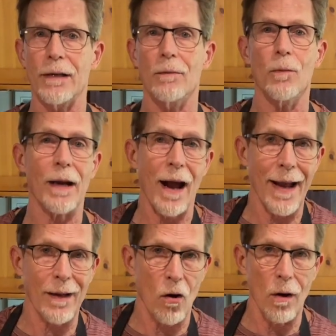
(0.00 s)
what
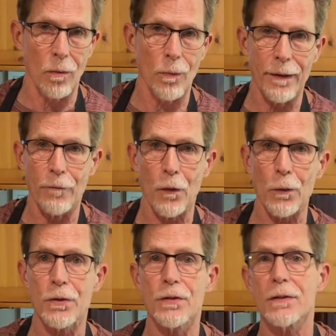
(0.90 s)
I call
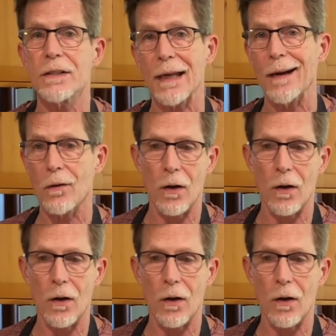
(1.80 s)
reverse style